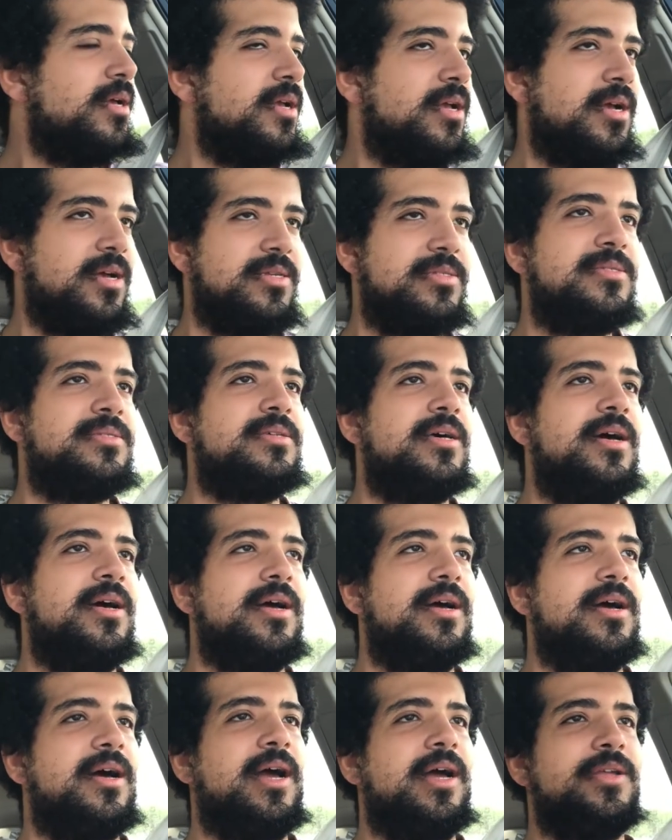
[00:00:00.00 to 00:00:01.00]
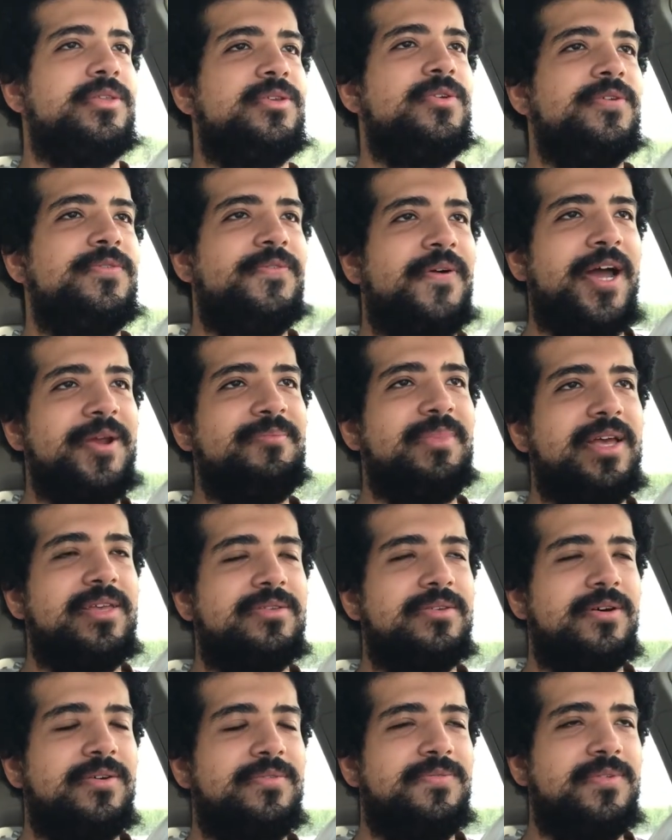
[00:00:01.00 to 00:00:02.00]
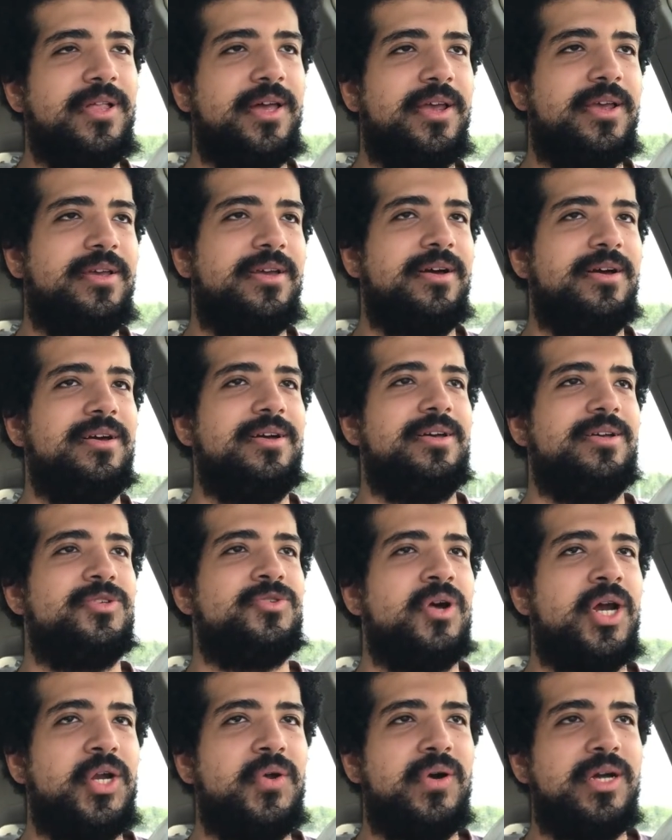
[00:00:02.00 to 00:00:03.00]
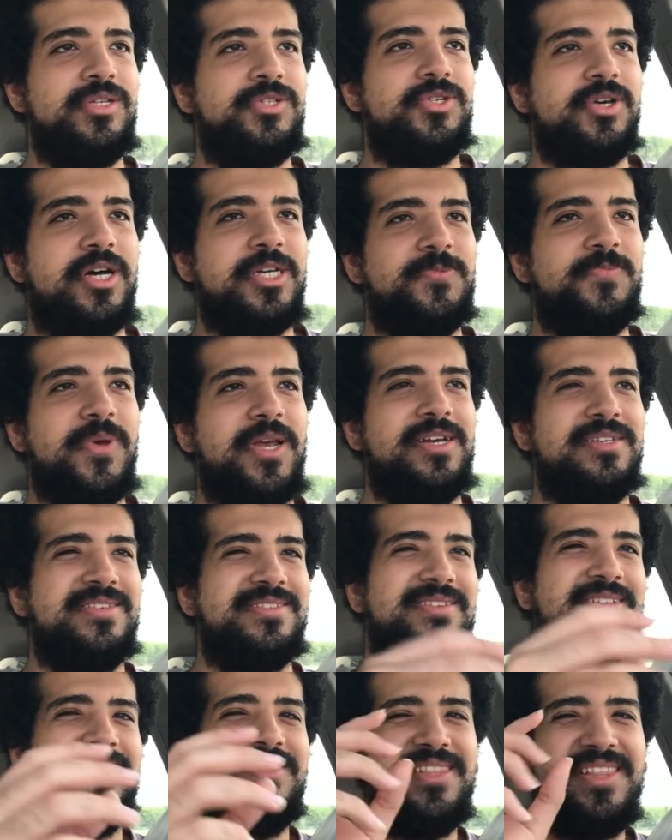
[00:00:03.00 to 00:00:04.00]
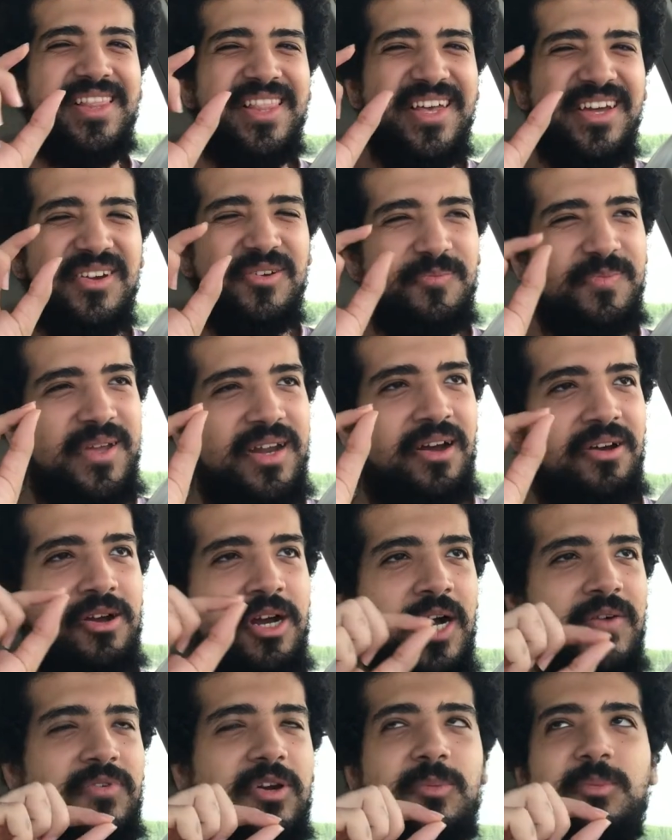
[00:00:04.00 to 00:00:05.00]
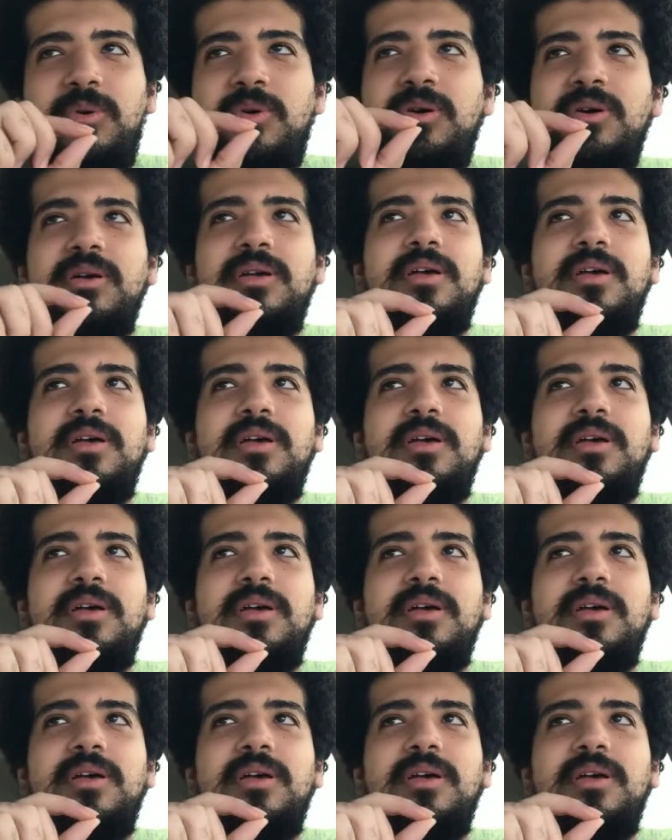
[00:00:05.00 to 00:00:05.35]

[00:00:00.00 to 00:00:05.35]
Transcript: because uh, I do find myself like uh, trying to adjust because it's a little bit uncomfortable.